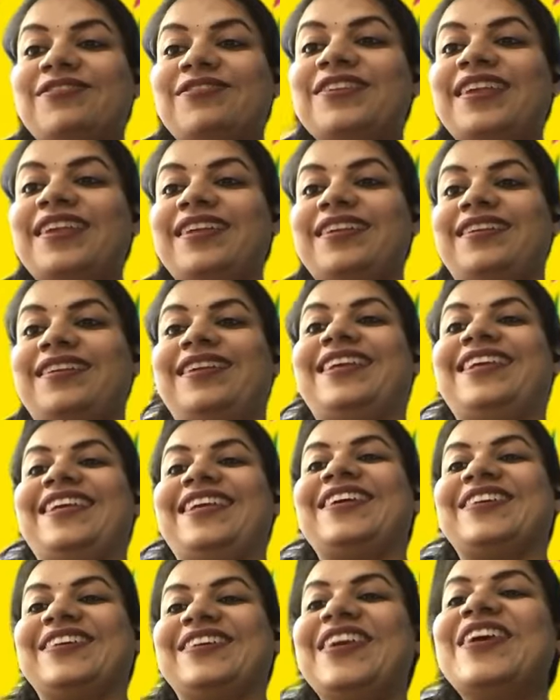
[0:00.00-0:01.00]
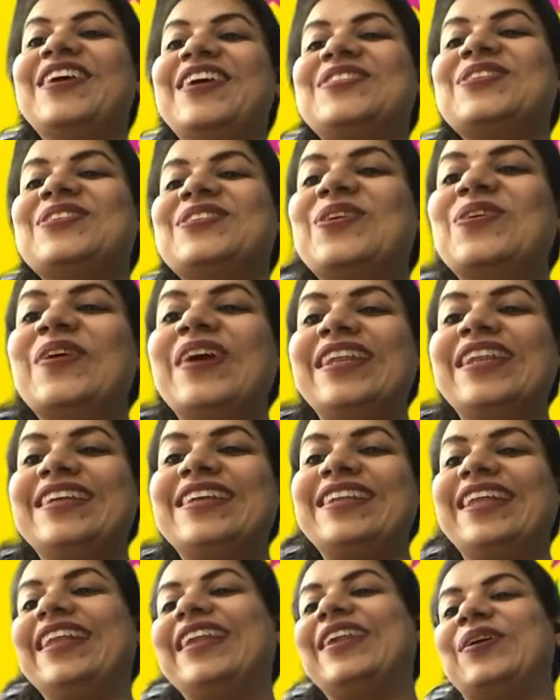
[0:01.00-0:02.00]
Definitely. So go and
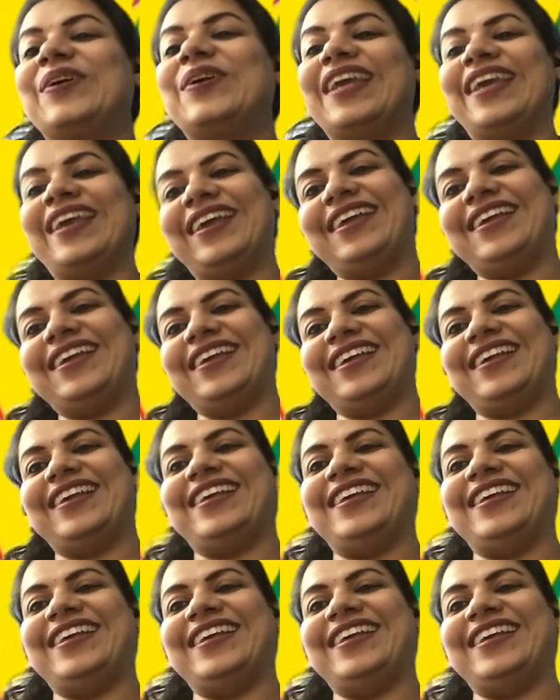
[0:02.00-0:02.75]
clean it. Okay.